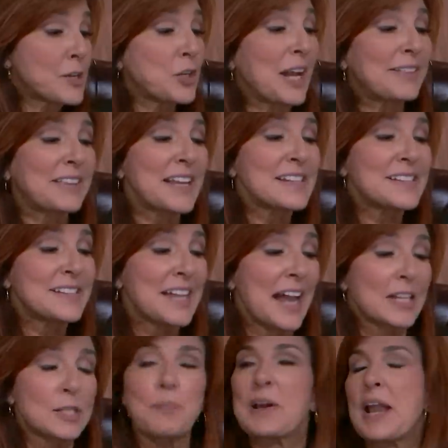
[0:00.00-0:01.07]
did you get these
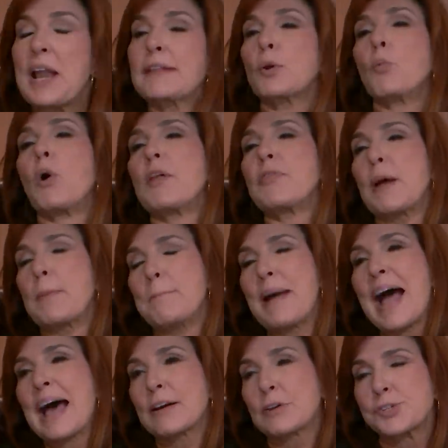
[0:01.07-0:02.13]
texts, but not the one that
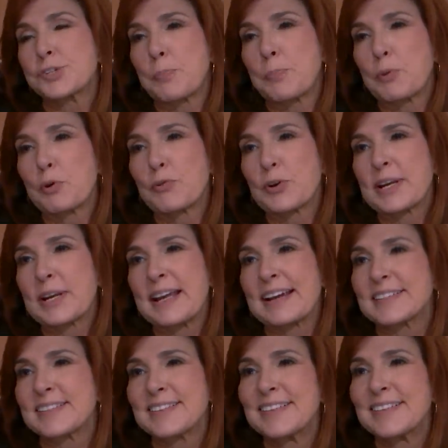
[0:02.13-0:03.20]
matters to prove your
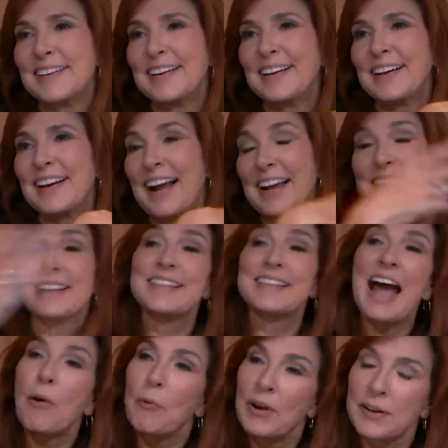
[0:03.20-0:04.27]
case? I need
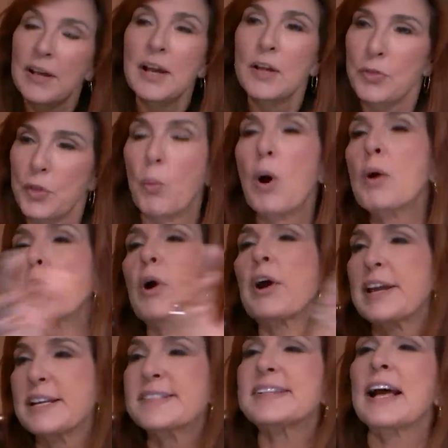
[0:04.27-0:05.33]
that one. The uh, one
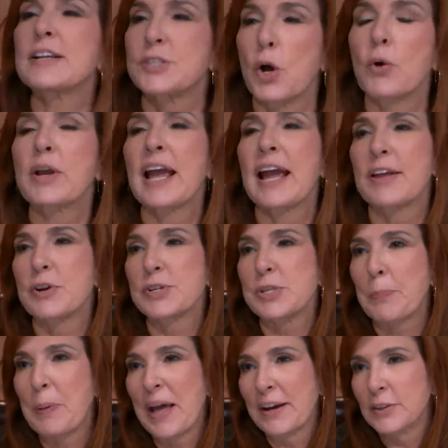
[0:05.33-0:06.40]
where he says, okay,
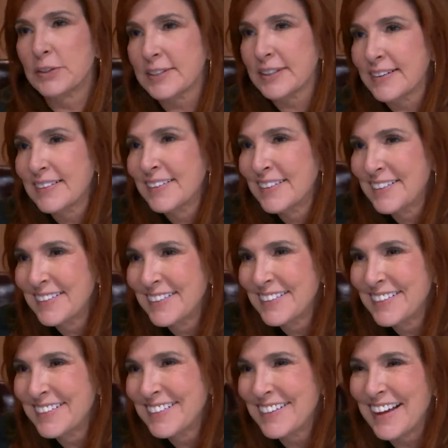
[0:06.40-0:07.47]
there's a penalty
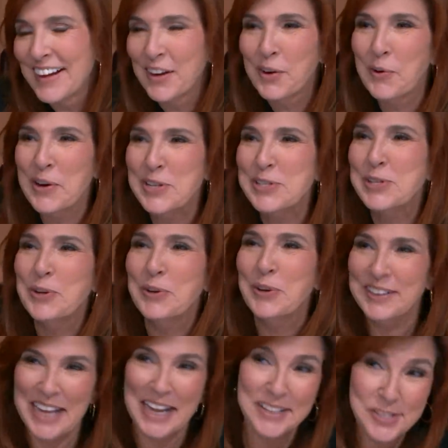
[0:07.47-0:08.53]
and agrees to
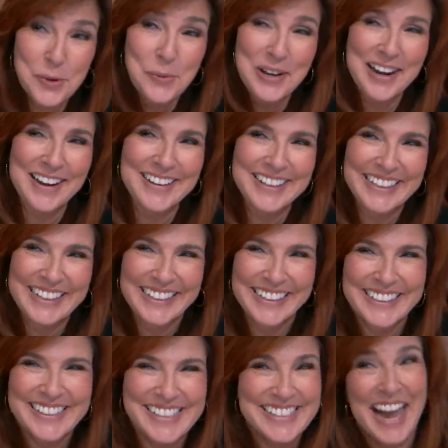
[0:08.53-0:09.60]
it. That's the one I need
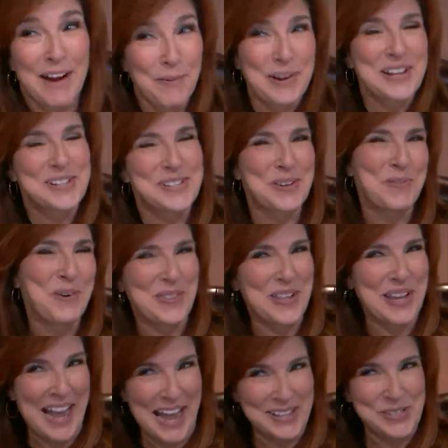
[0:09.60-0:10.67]
because that know. one is the one
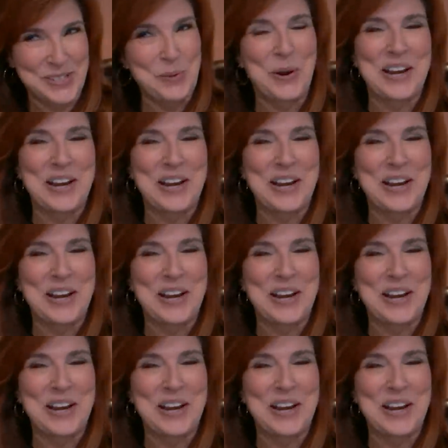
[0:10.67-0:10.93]
that has you